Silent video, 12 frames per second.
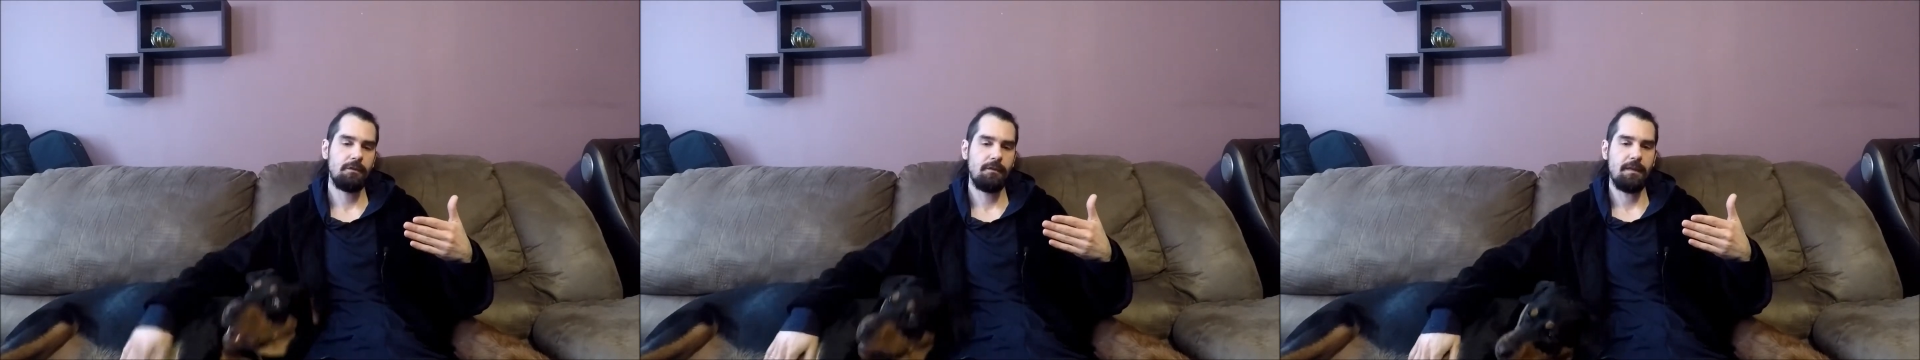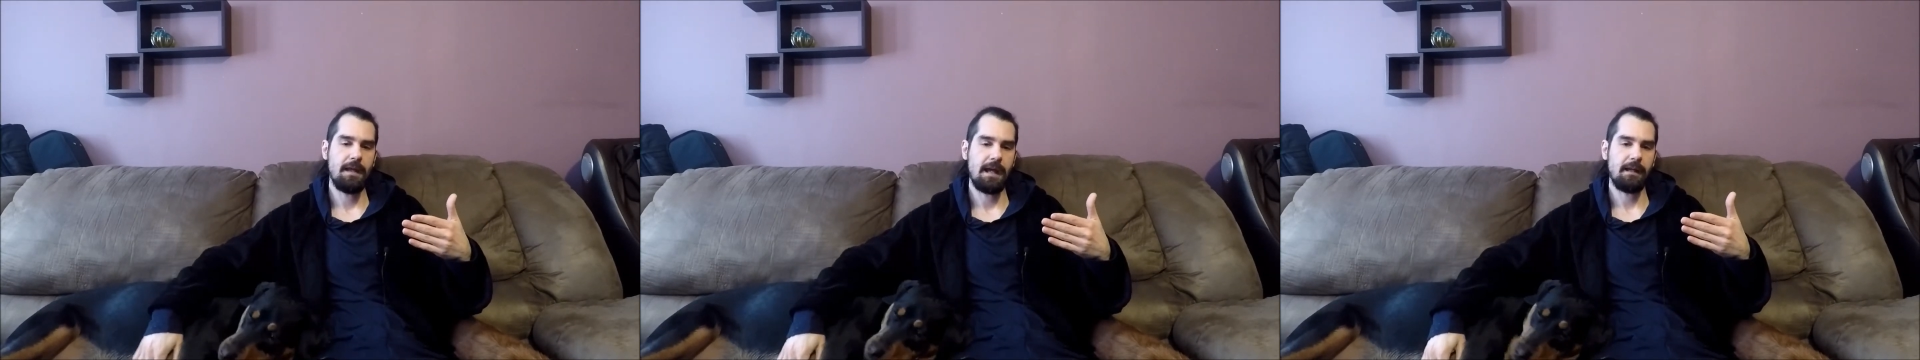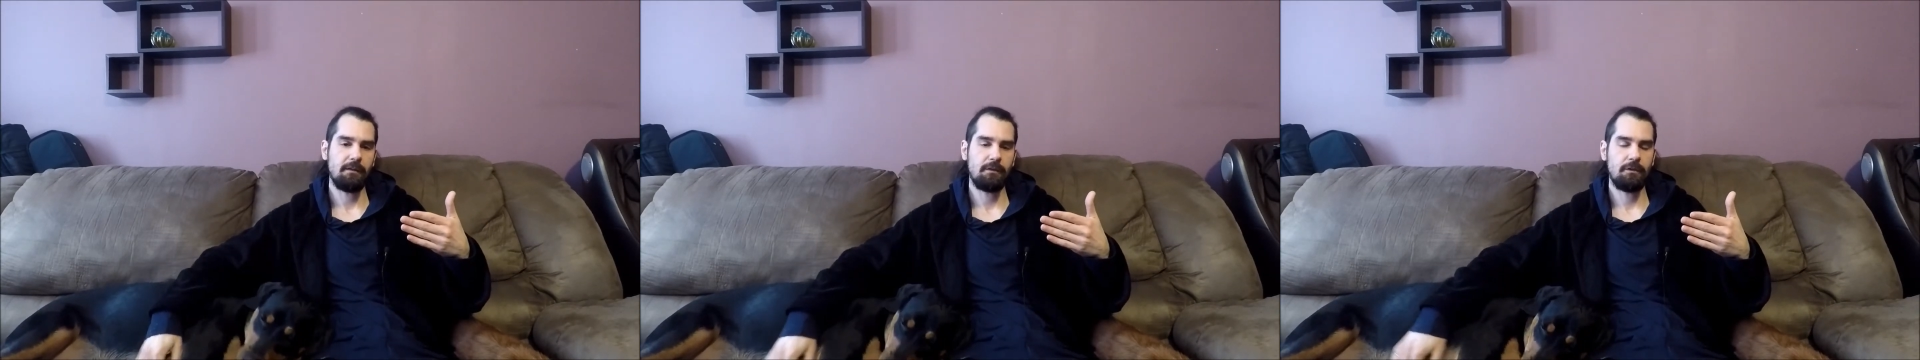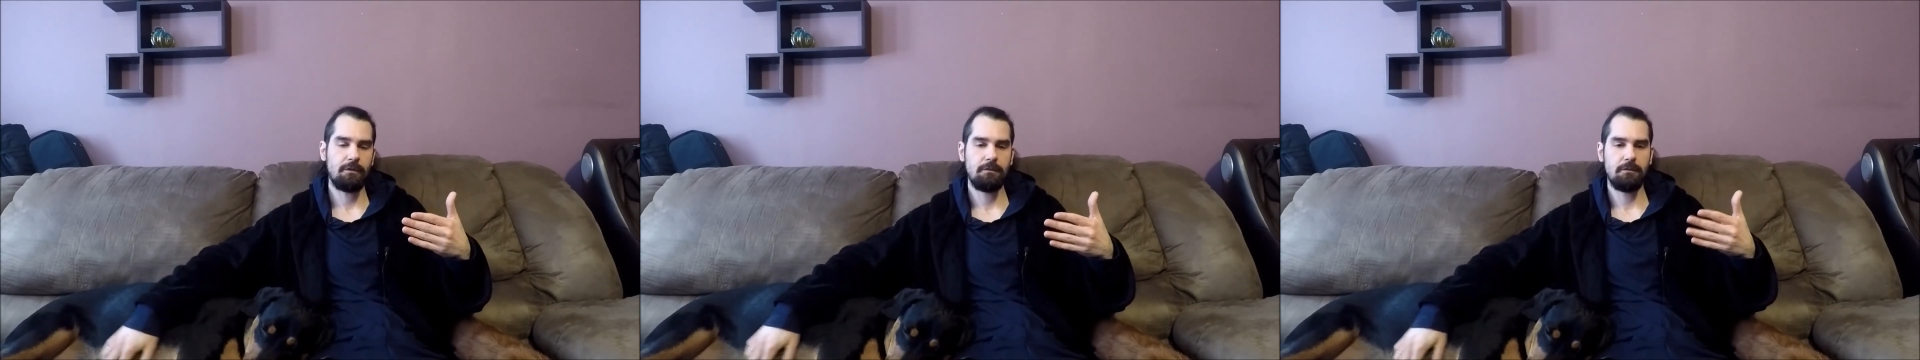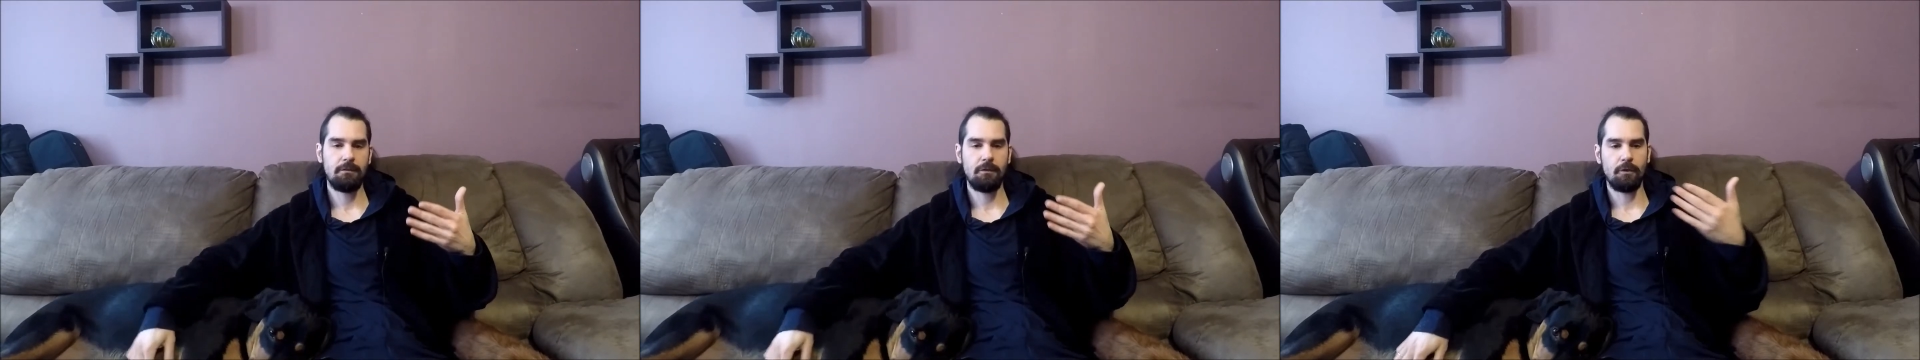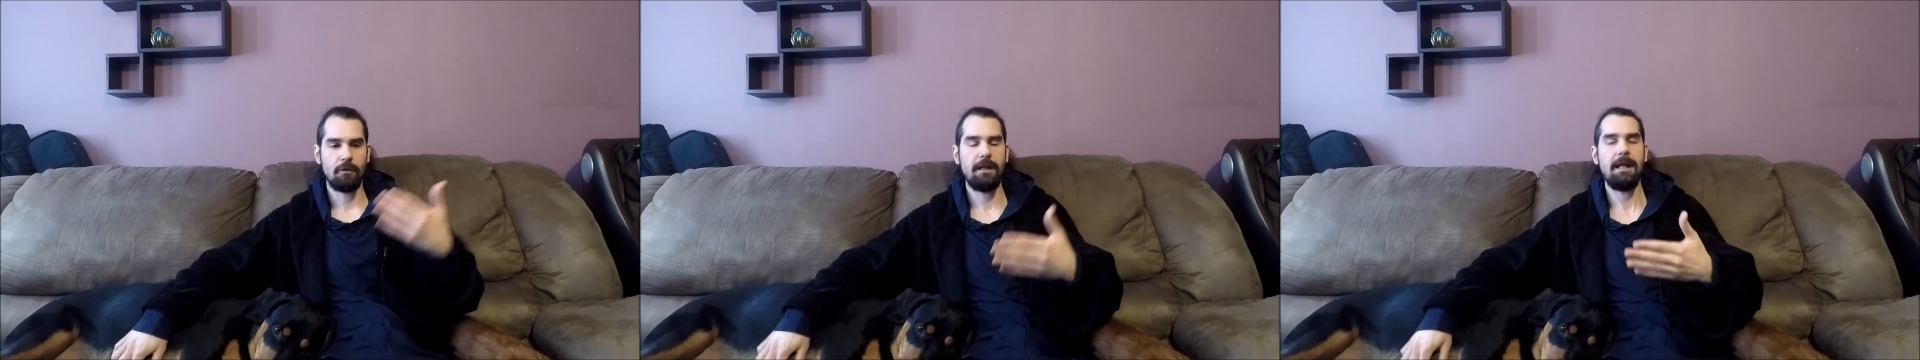that
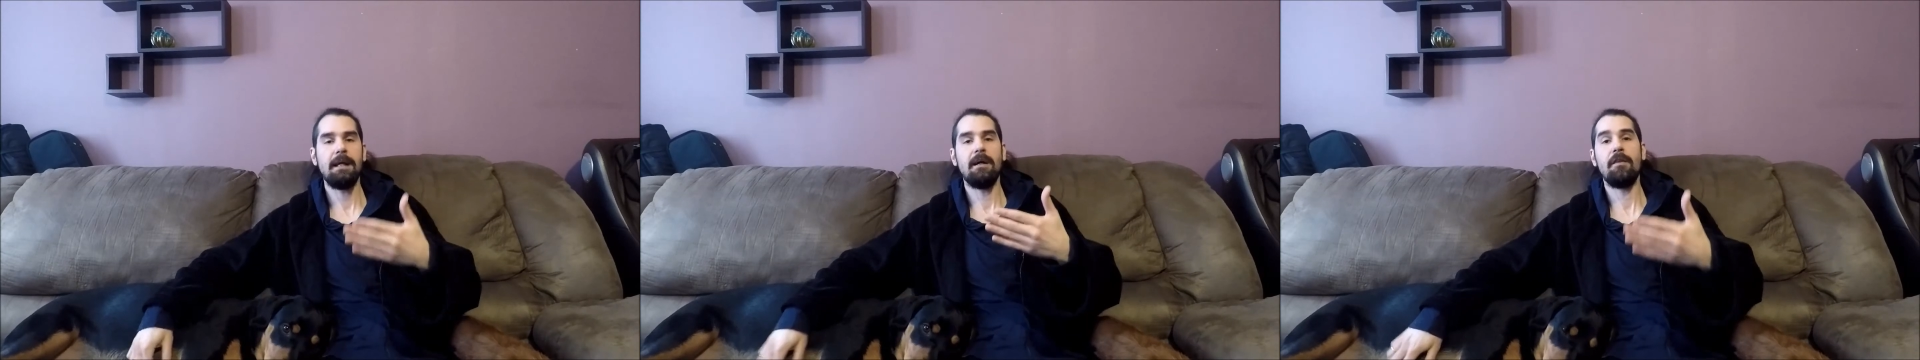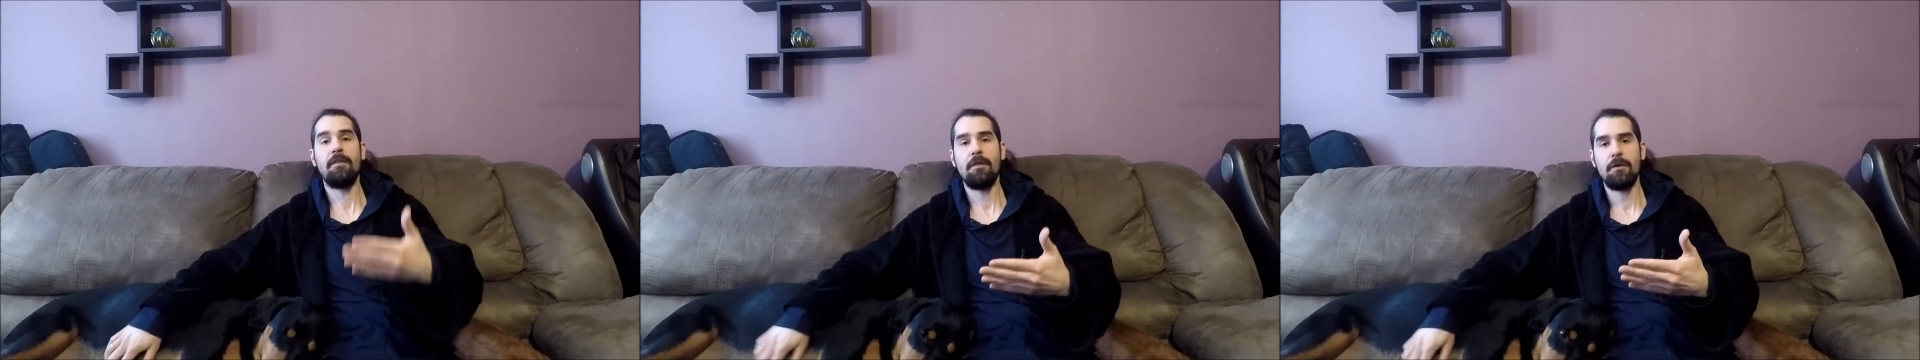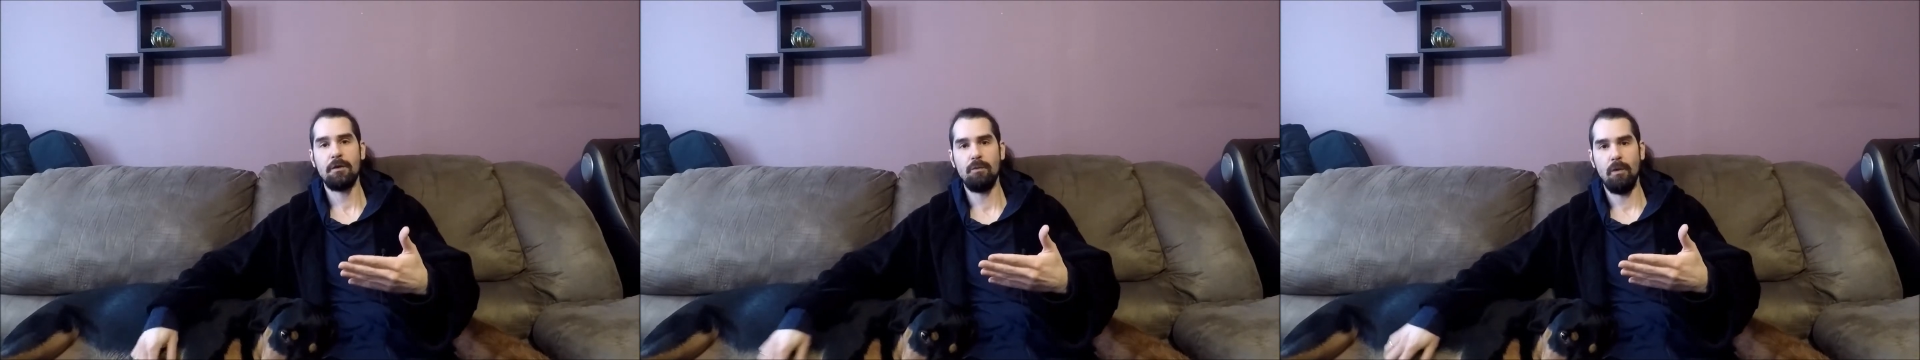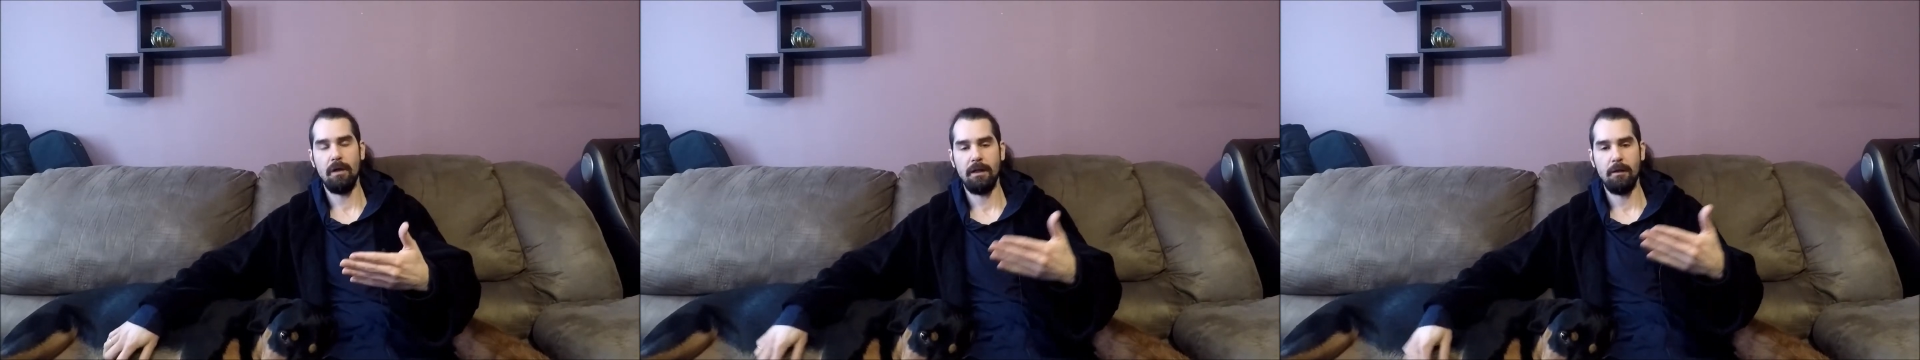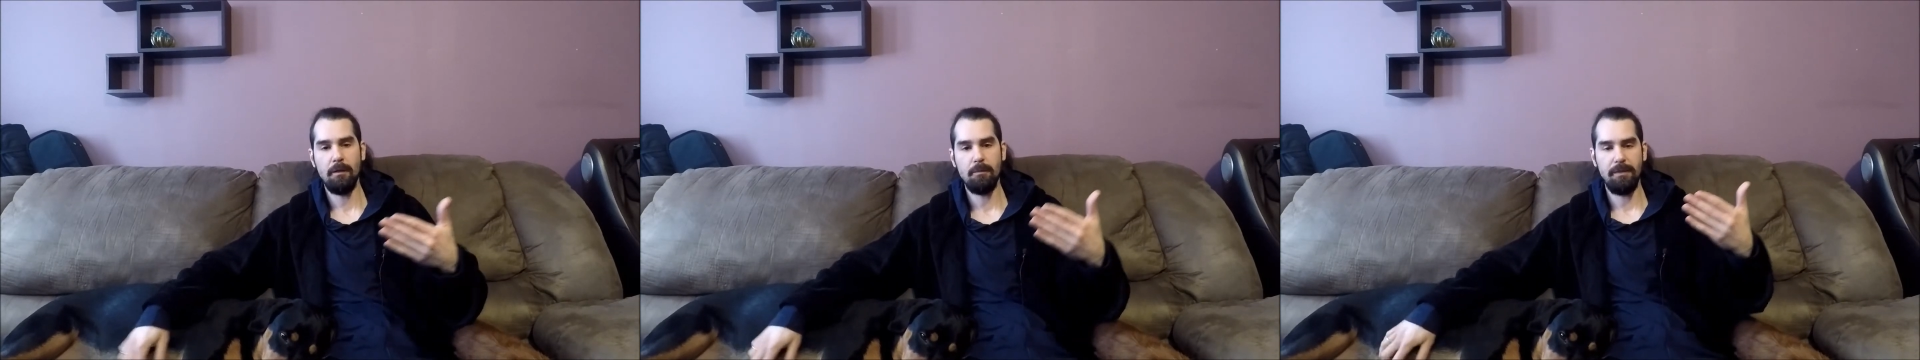create a third one